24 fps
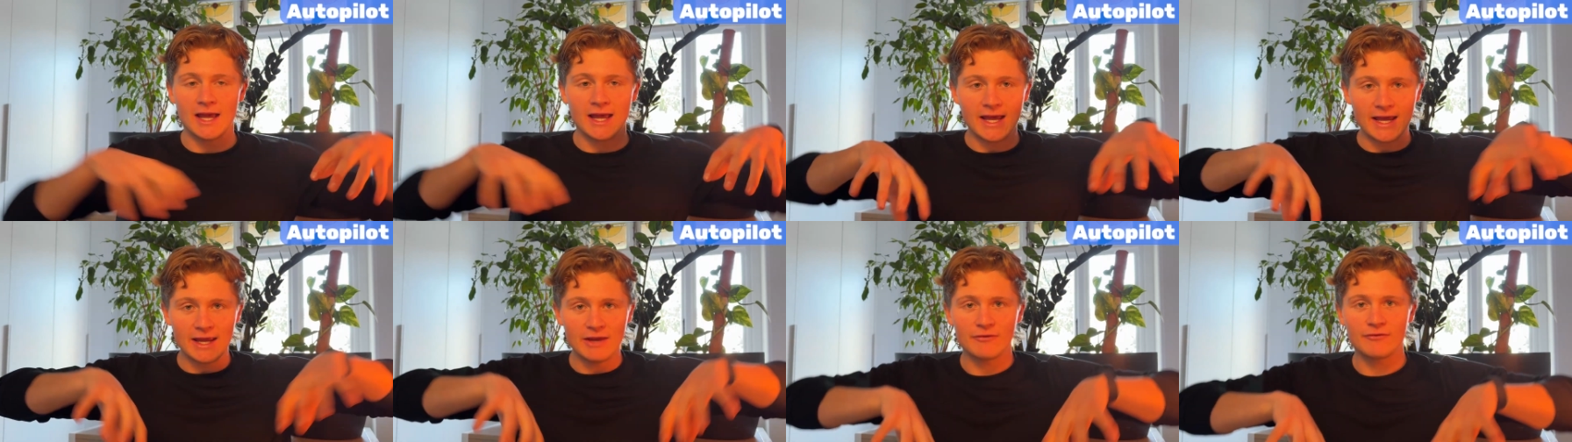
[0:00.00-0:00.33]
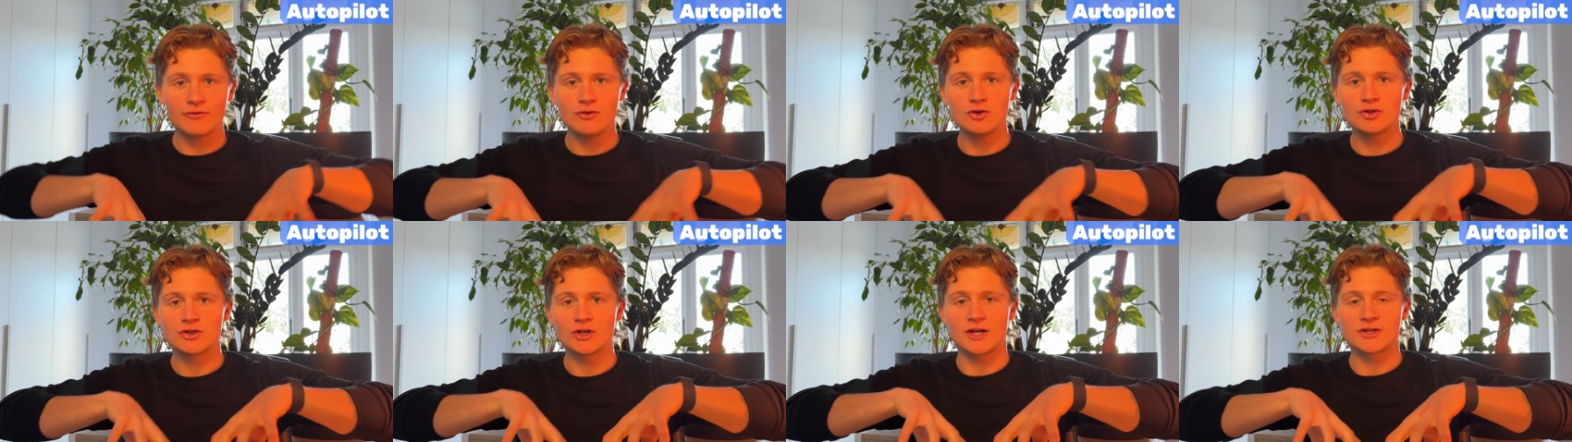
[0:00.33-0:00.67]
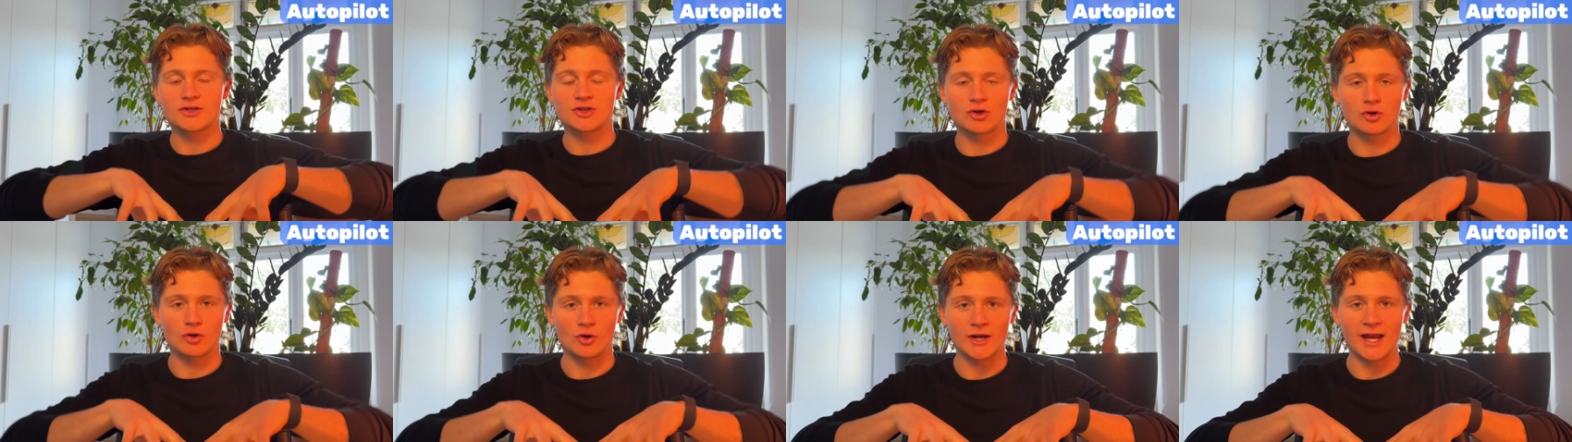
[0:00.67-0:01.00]
If you
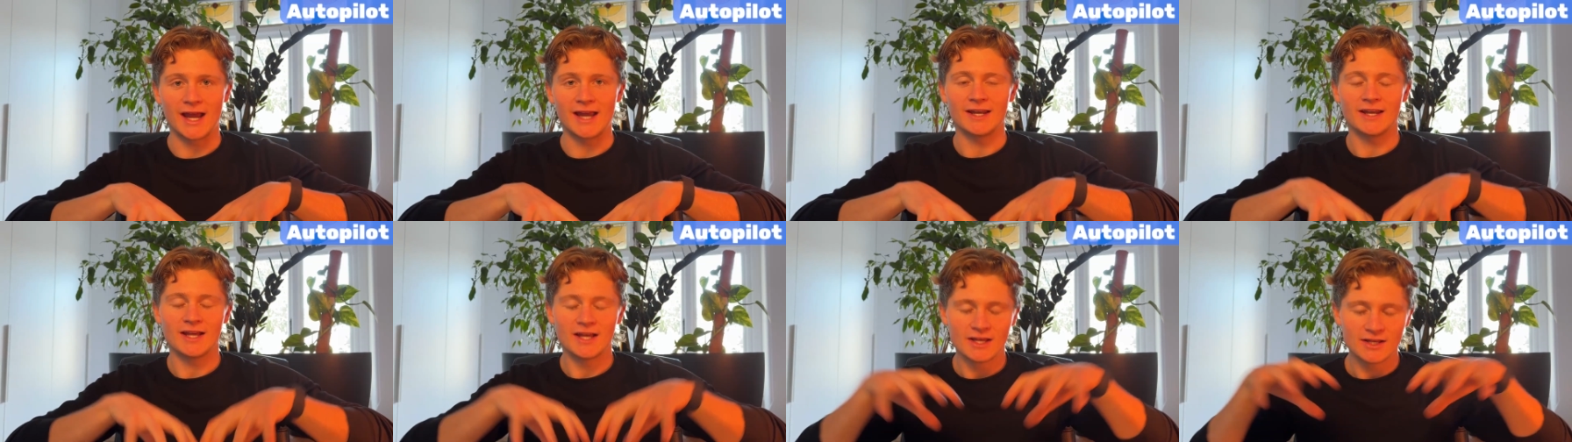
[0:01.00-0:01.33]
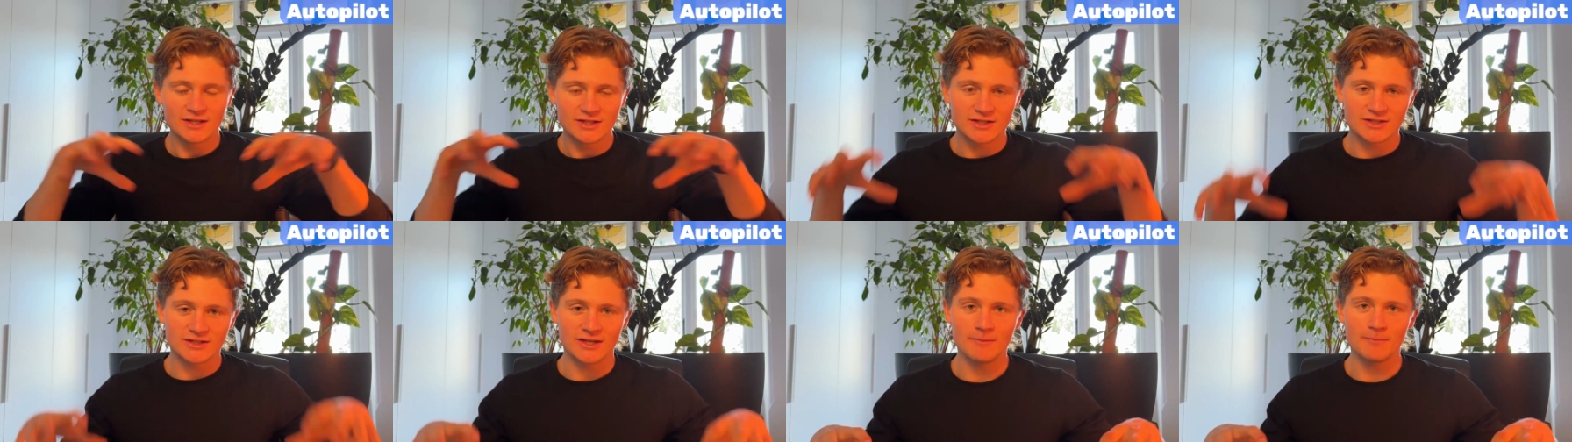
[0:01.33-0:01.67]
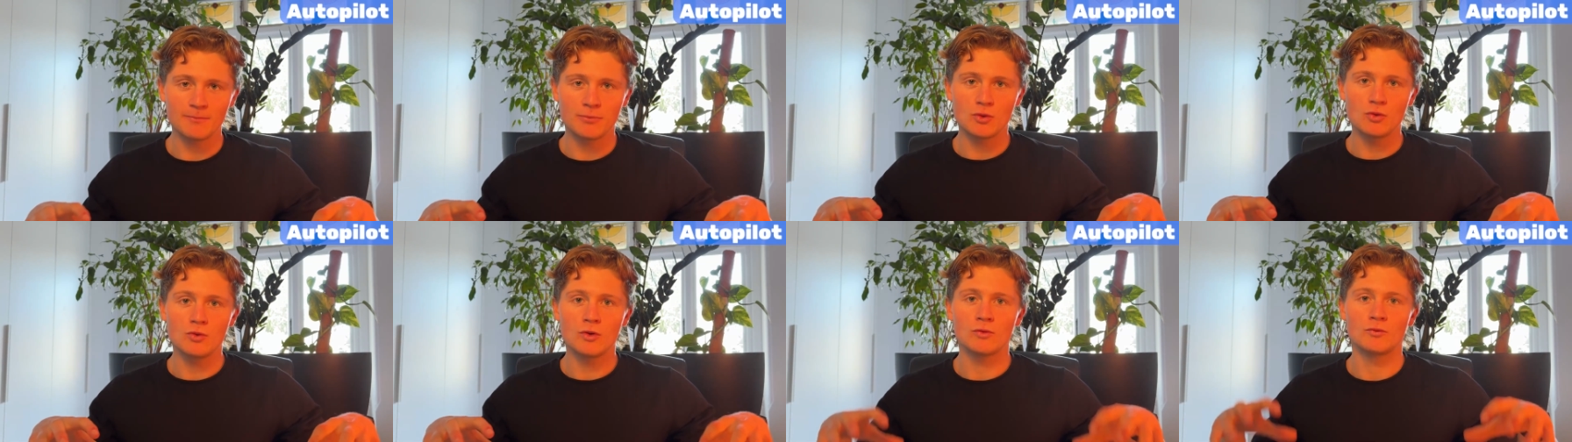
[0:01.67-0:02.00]
just create
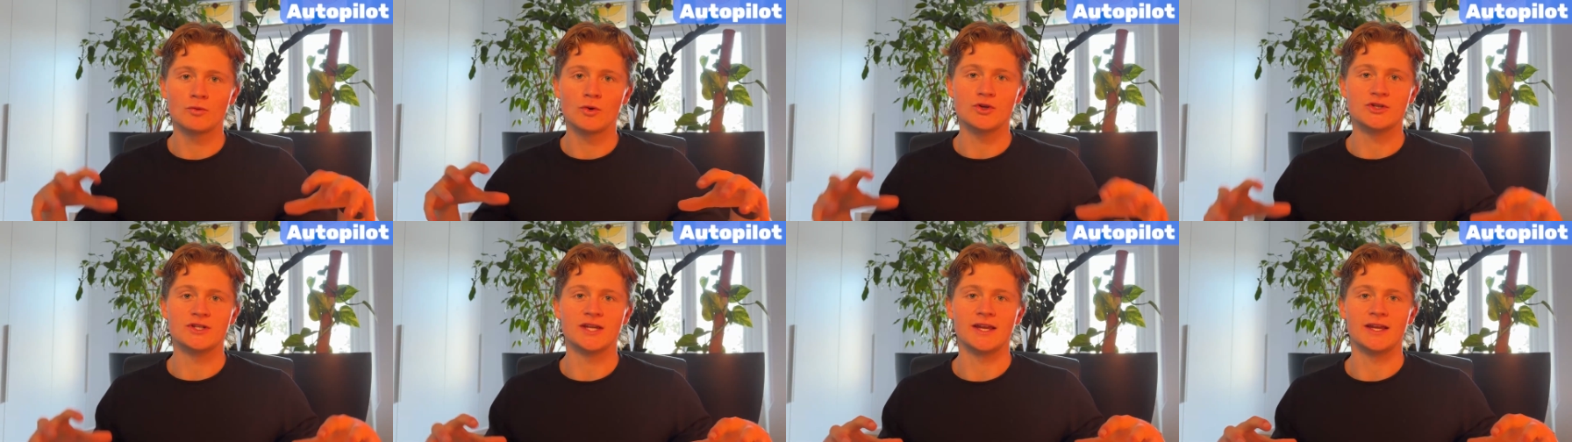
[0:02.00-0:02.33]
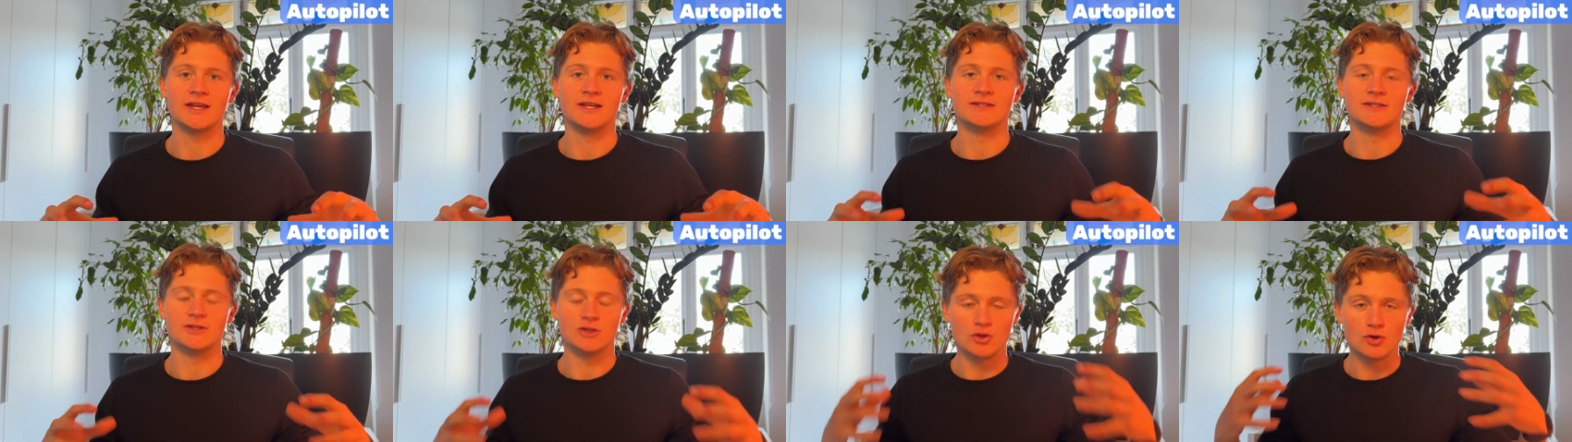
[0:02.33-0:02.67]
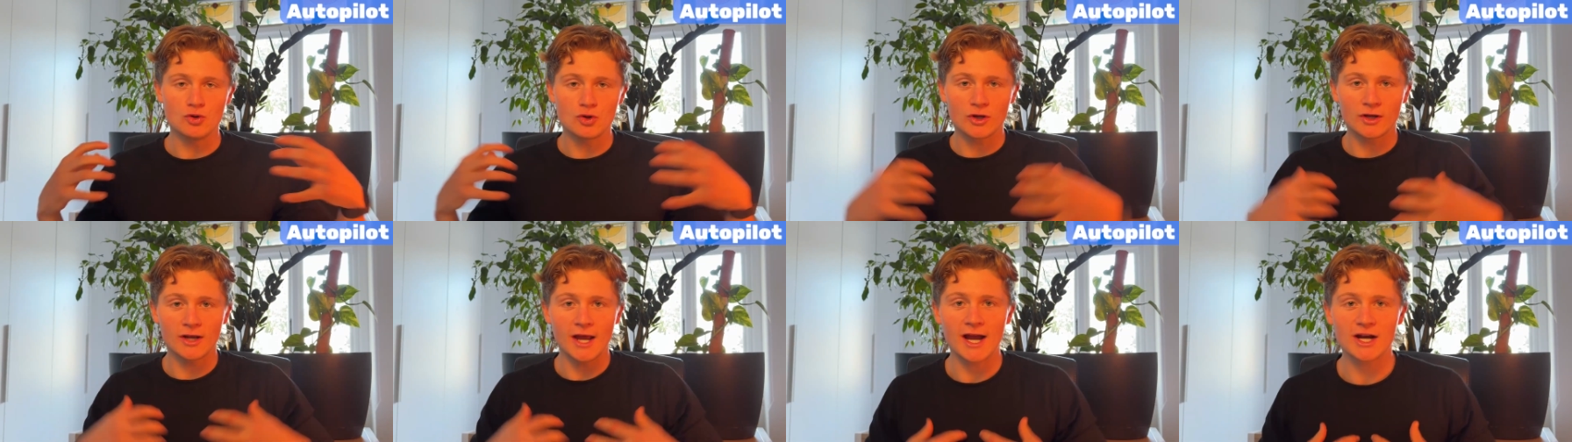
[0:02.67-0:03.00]
simple routines that
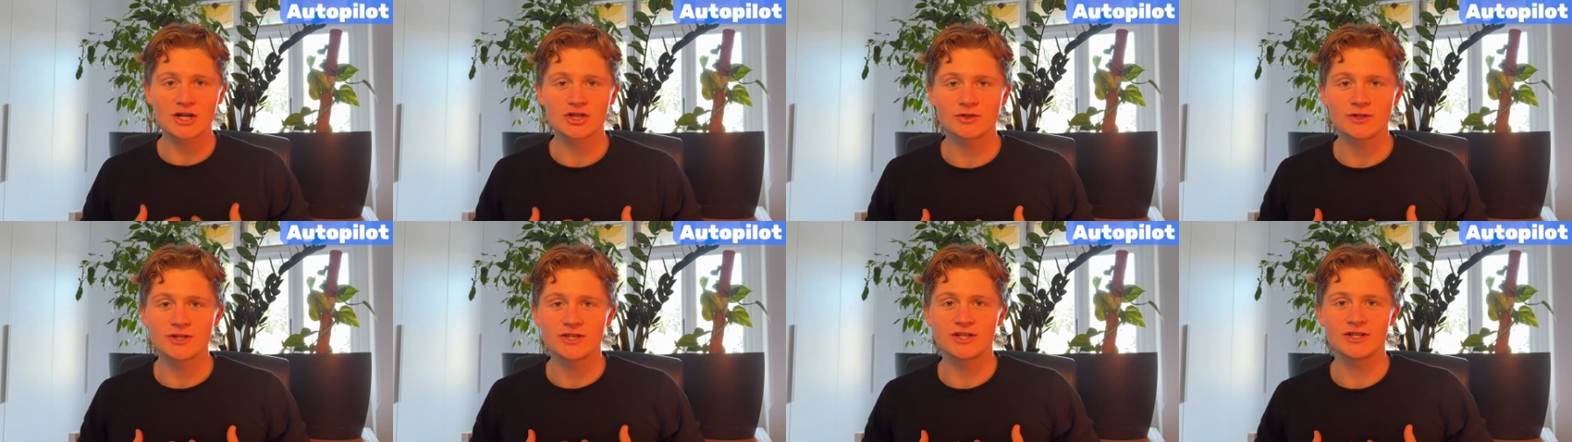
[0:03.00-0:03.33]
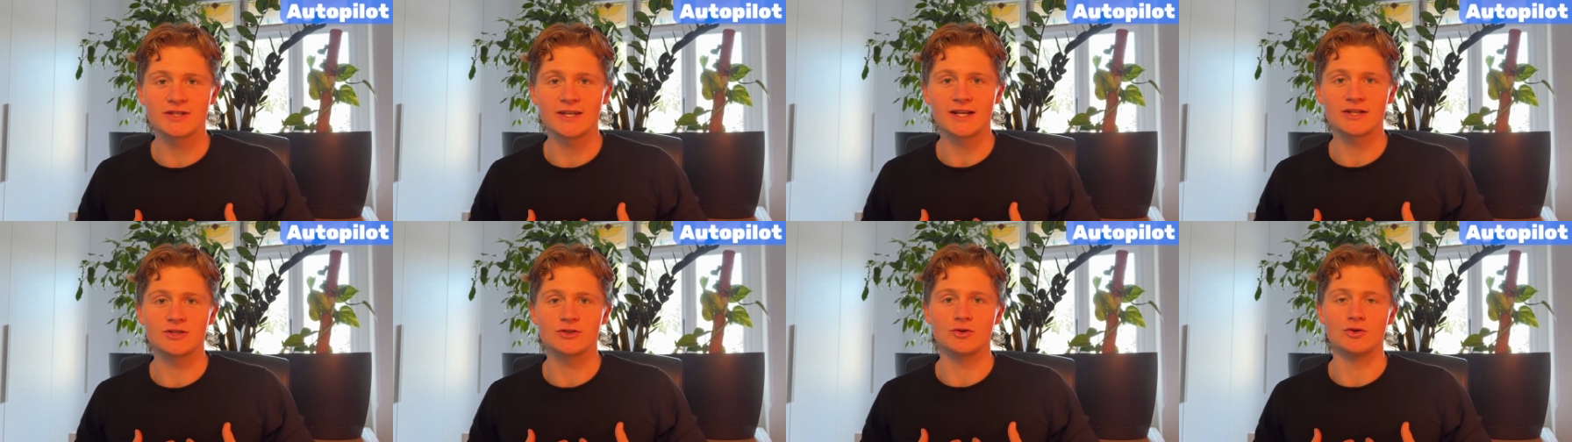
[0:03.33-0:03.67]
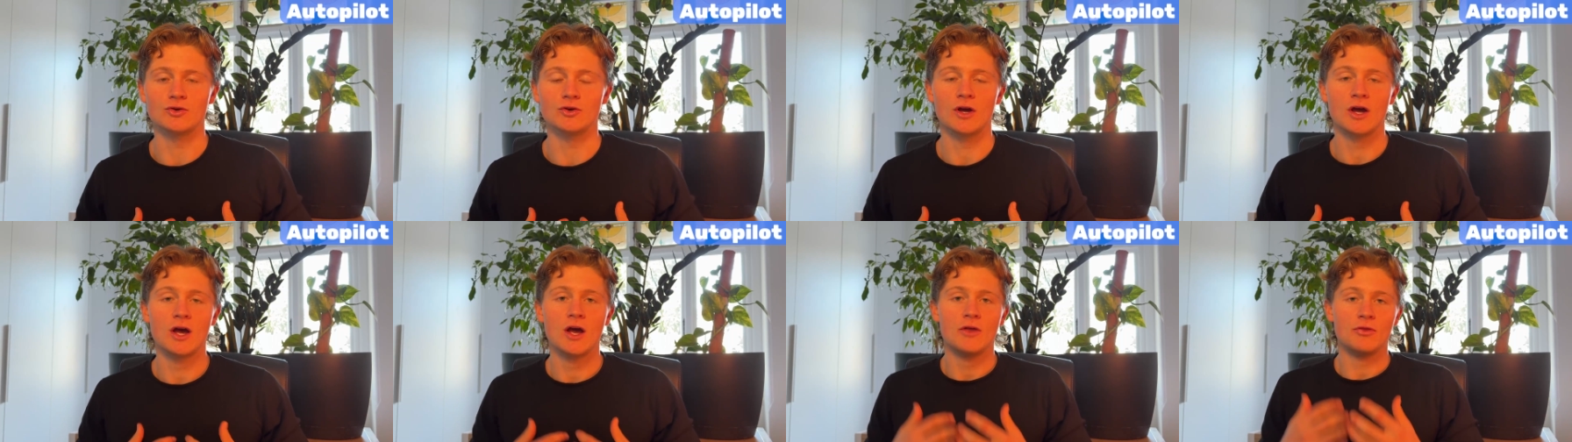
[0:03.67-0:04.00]
you can actually stick
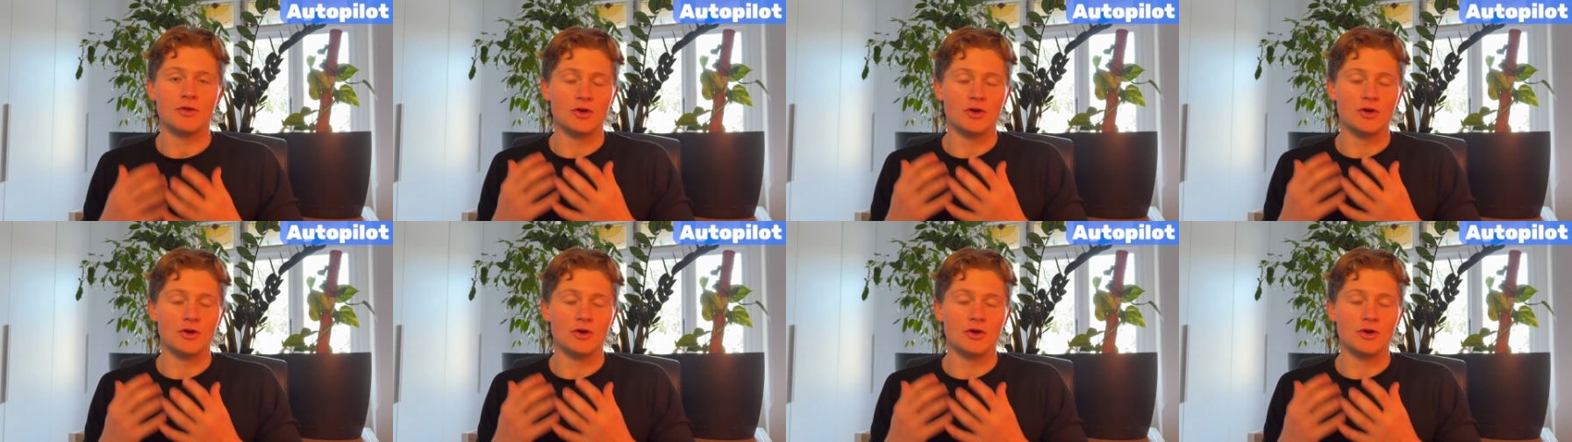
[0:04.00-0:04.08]
to,